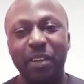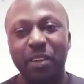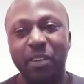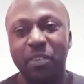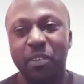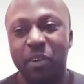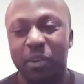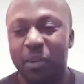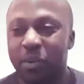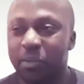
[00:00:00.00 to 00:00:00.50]

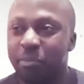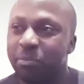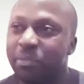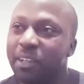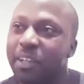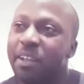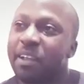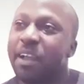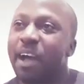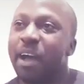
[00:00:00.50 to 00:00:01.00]
so
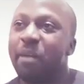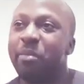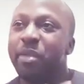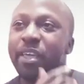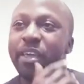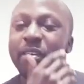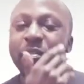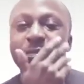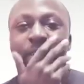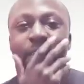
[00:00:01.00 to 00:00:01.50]
I'm
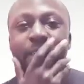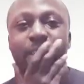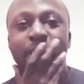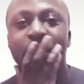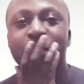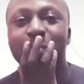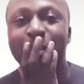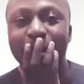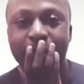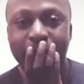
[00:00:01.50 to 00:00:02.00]
here thinking
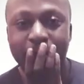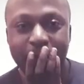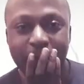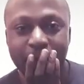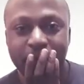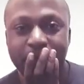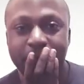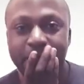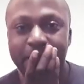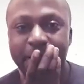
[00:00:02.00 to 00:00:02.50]
to
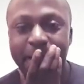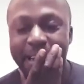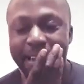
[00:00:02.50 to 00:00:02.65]
myself,